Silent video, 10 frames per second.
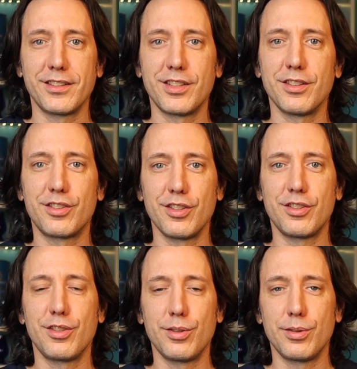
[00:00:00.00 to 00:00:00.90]

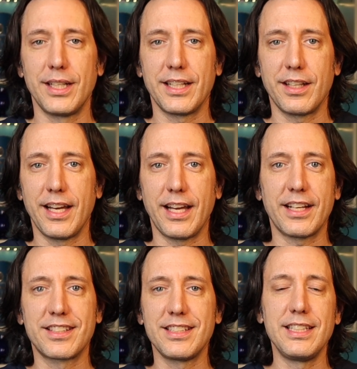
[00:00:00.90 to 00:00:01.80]
to
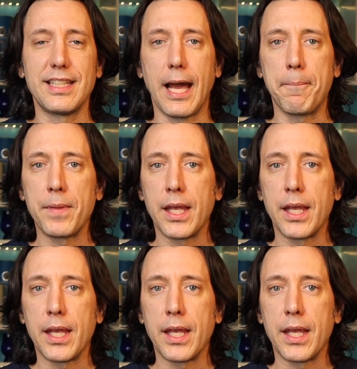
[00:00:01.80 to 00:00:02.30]
exceed that?